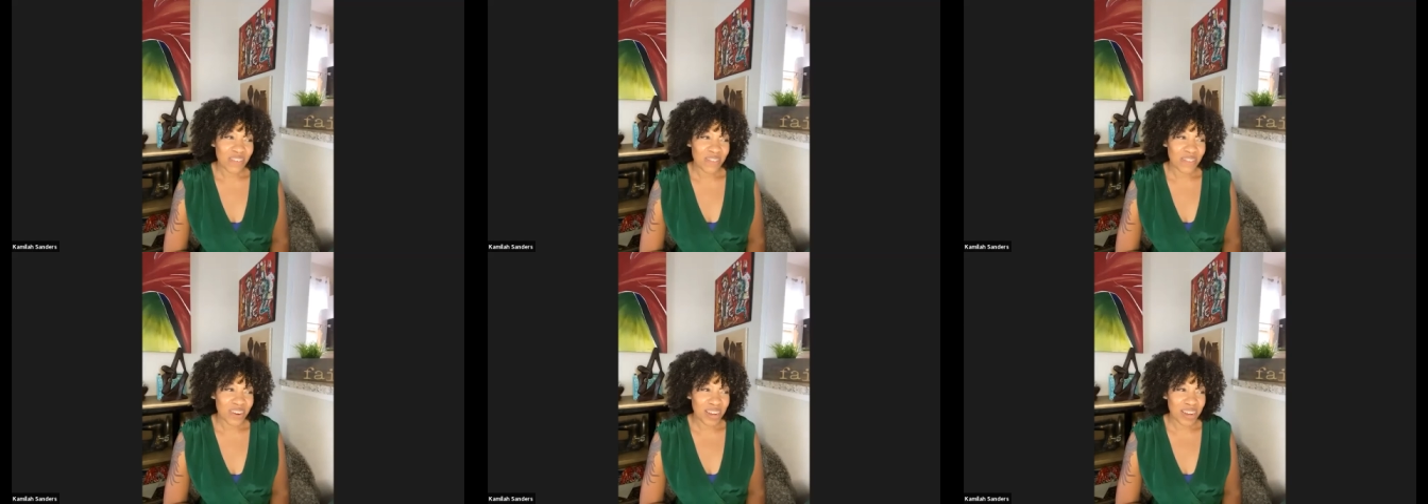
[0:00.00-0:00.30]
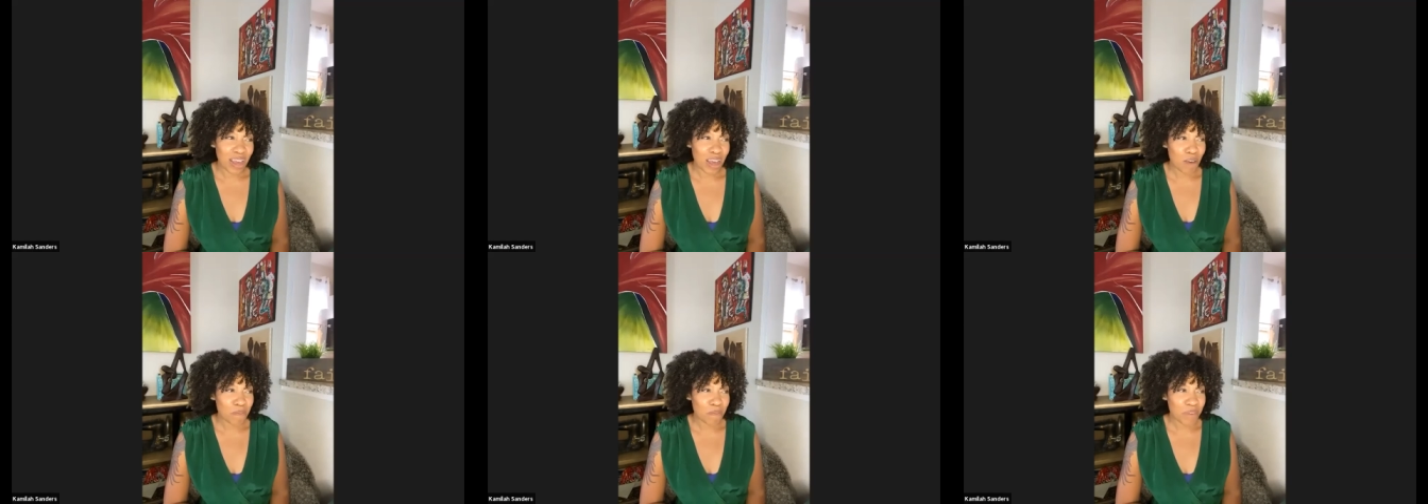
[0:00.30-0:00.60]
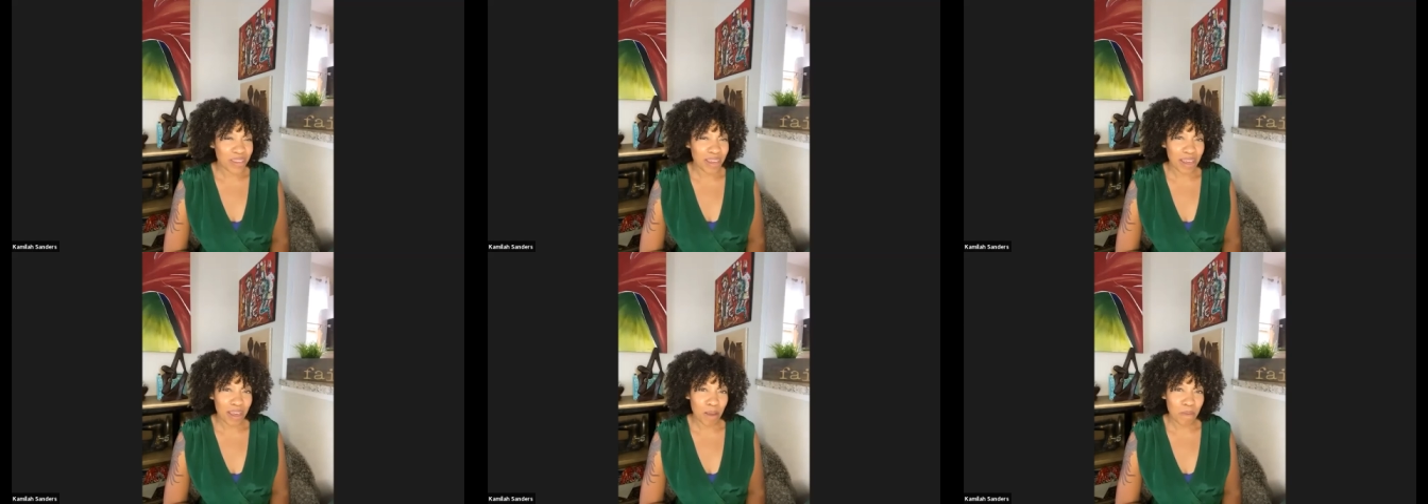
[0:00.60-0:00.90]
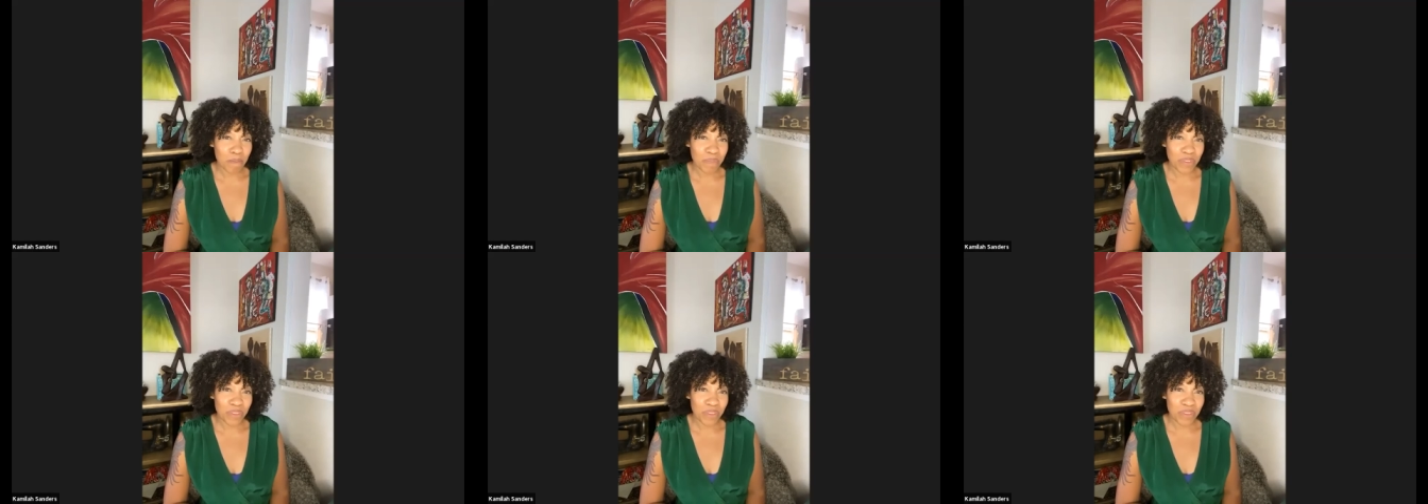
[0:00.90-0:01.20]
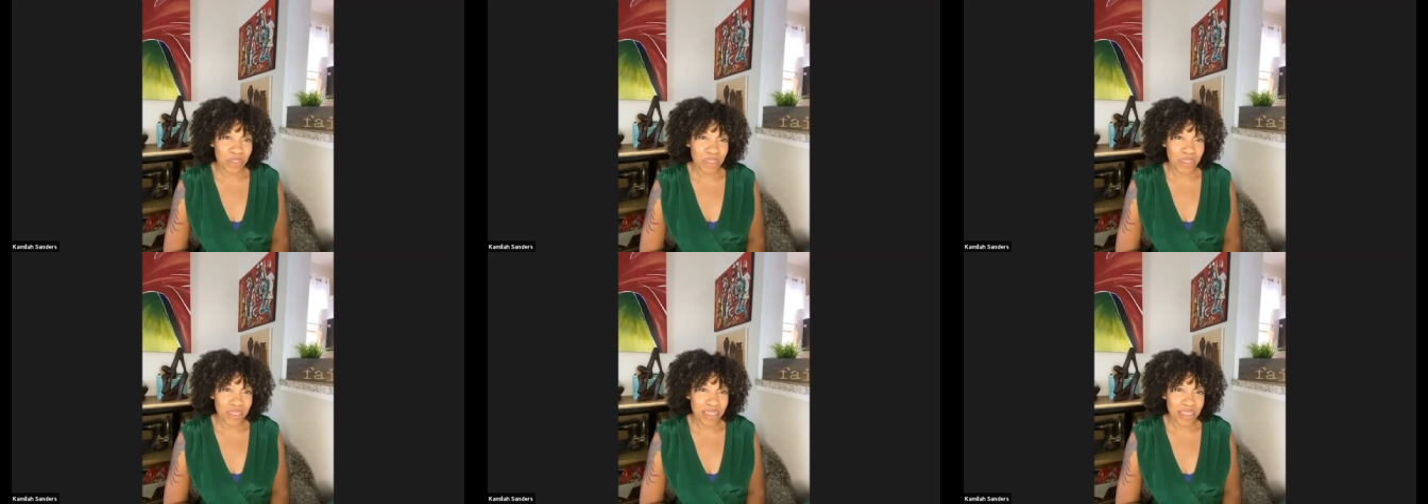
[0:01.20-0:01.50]
we're coming up
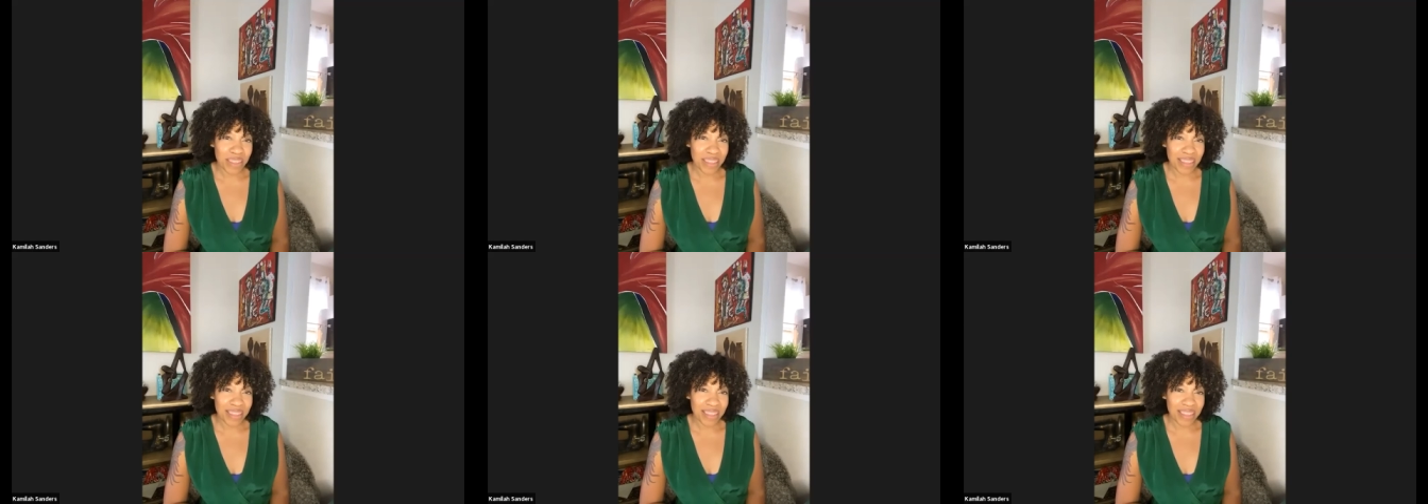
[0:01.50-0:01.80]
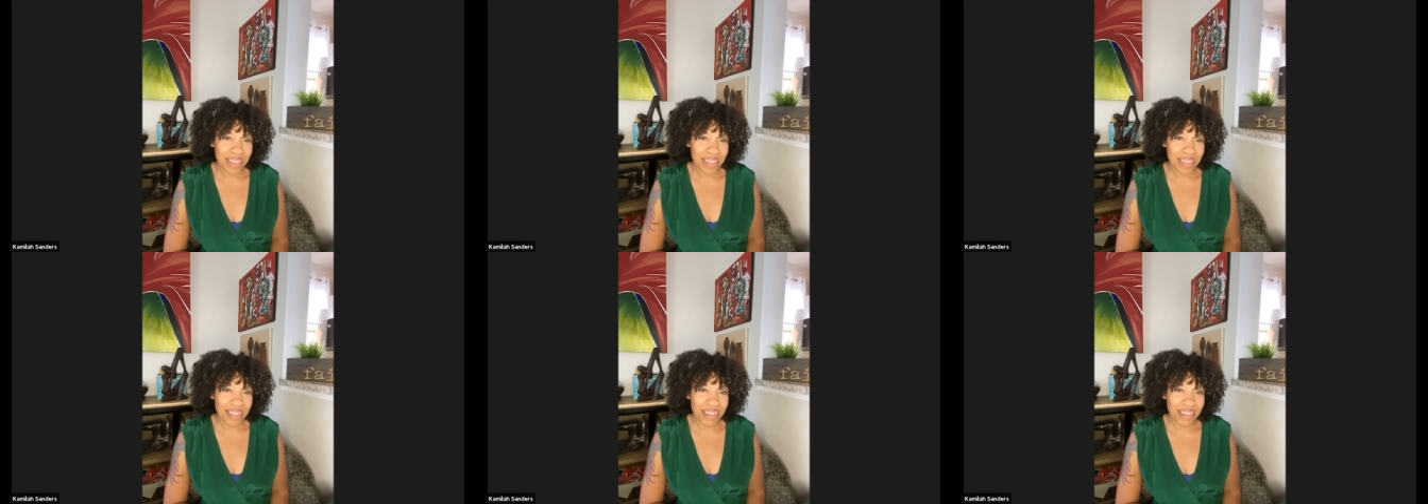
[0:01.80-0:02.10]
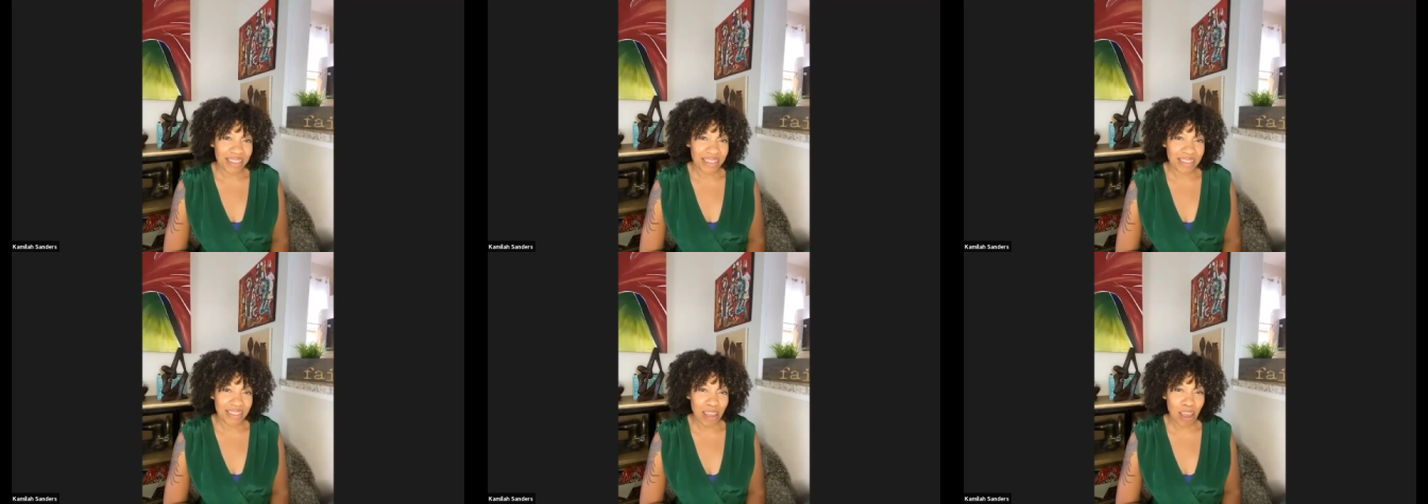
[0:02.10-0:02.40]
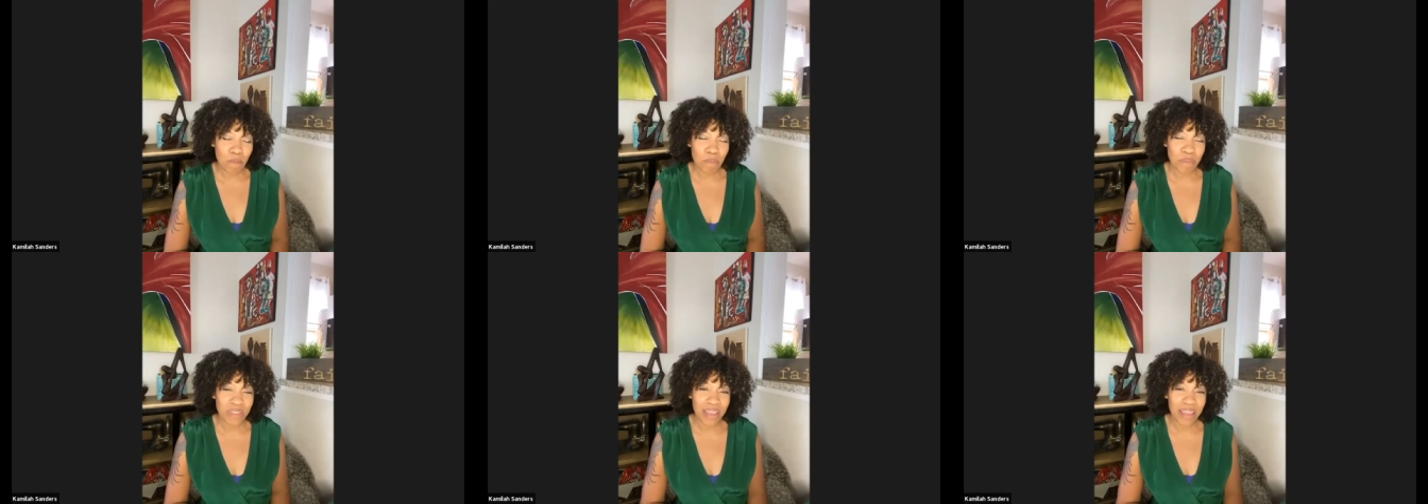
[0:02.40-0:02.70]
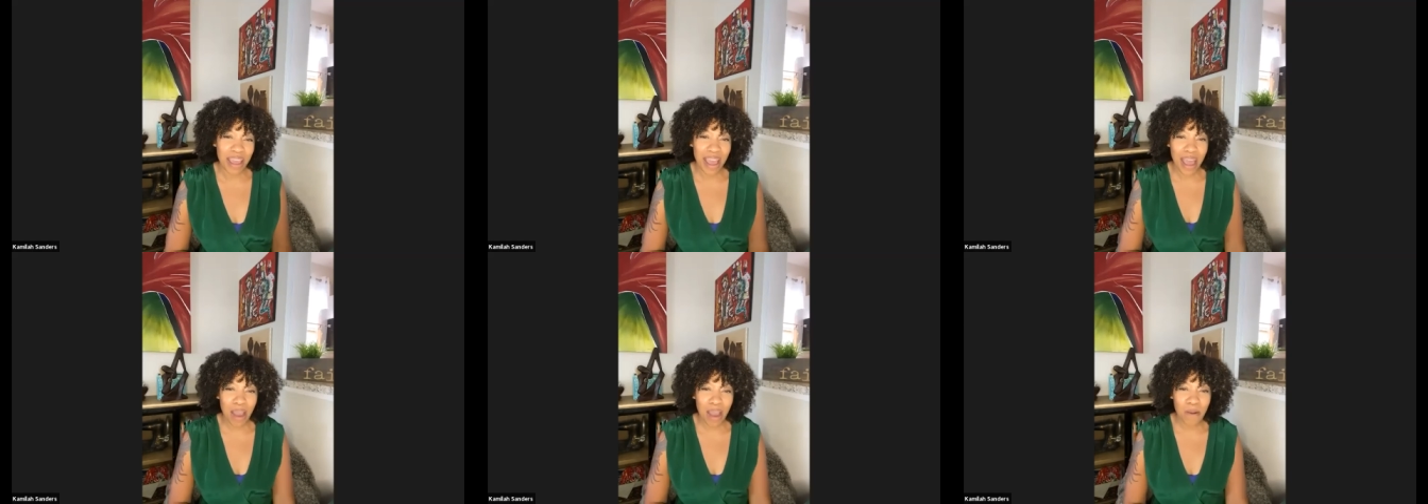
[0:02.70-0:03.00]
to the top of the
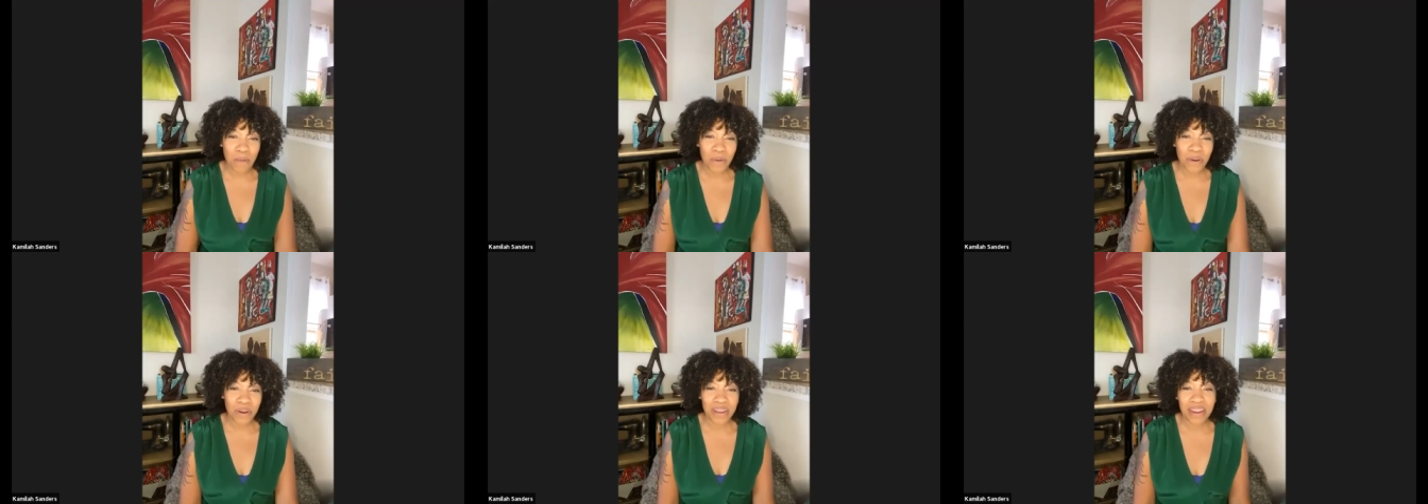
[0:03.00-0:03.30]
hour,